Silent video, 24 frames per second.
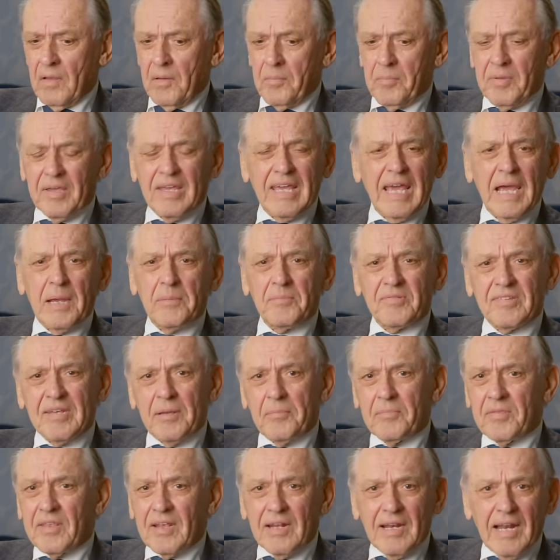became
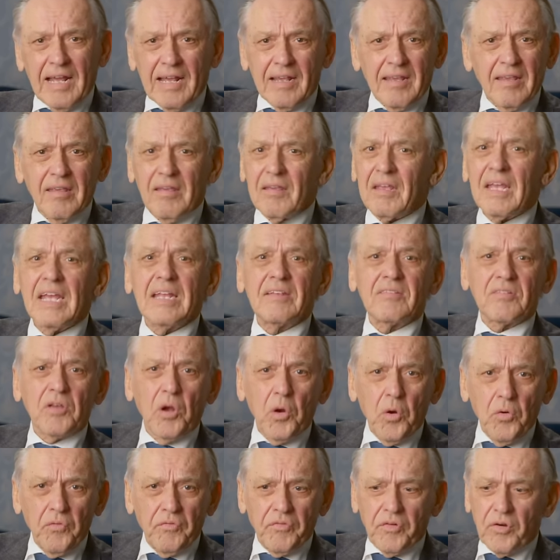something like, it's
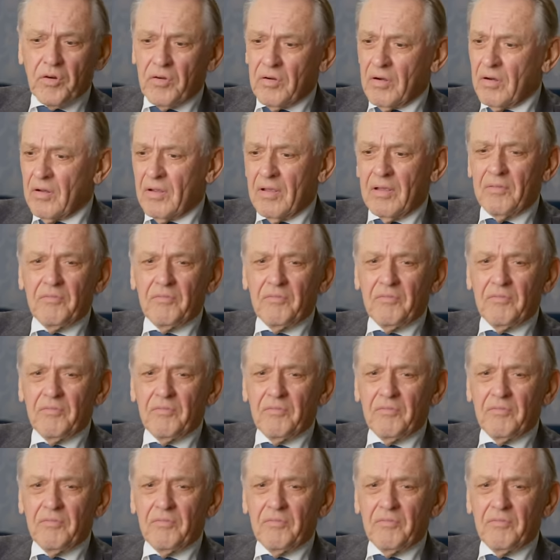over.